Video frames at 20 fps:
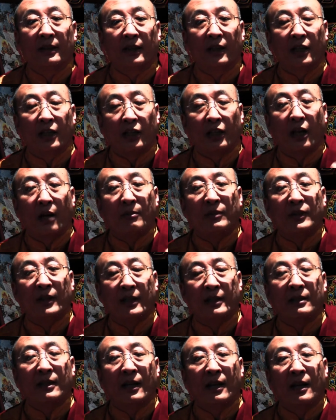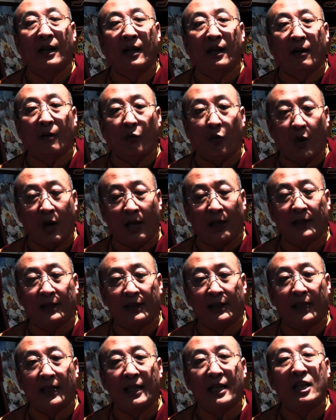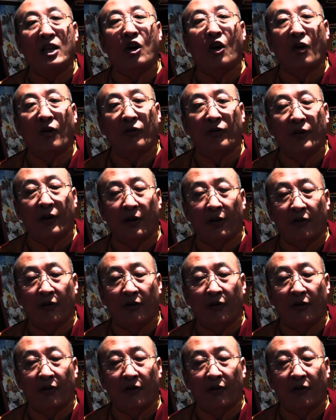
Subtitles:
he accumulated wealth enough